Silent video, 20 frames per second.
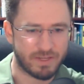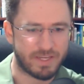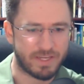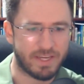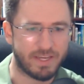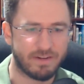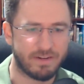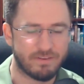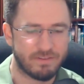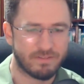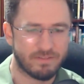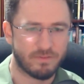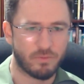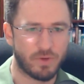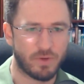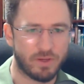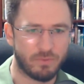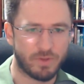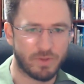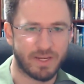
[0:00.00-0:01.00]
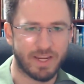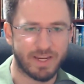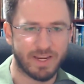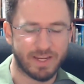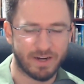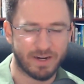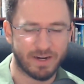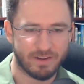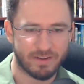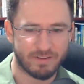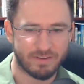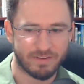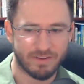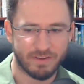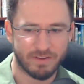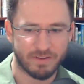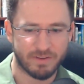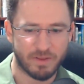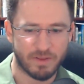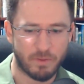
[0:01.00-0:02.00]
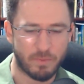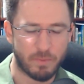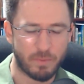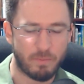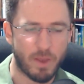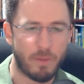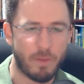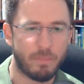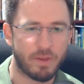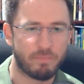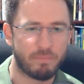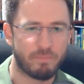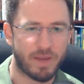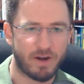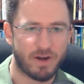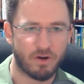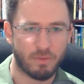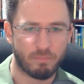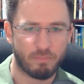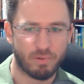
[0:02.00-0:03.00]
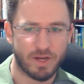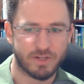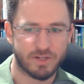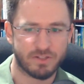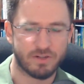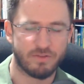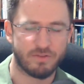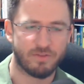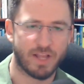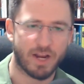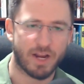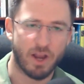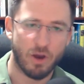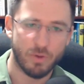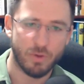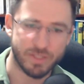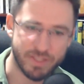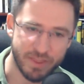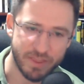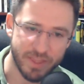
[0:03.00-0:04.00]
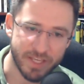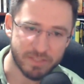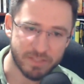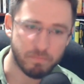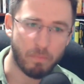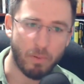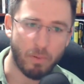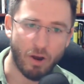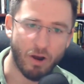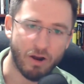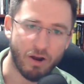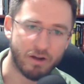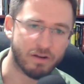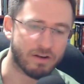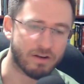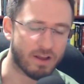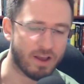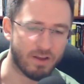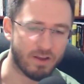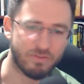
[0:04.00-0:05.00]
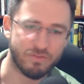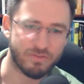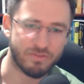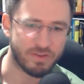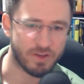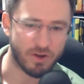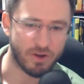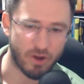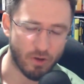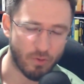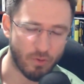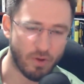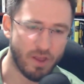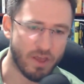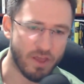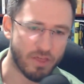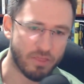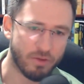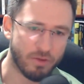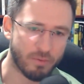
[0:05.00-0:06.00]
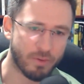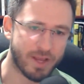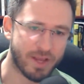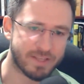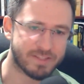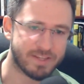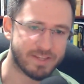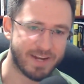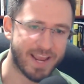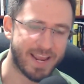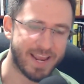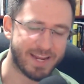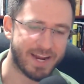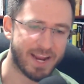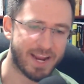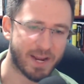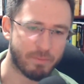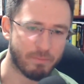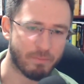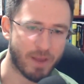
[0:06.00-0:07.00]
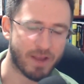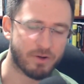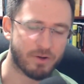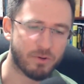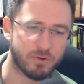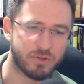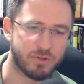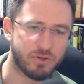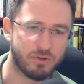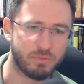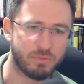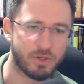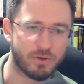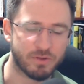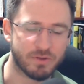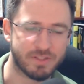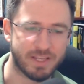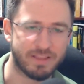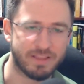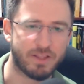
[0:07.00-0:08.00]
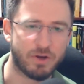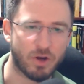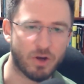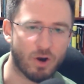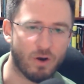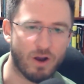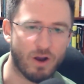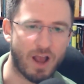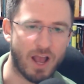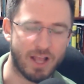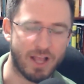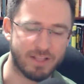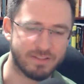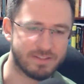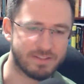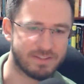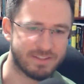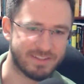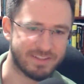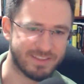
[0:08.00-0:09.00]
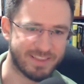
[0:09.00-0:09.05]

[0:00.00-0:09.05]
get we we can get a, a a bit better impression of, like, oh, it's this part of, you know, the resonating microtubules in the neurons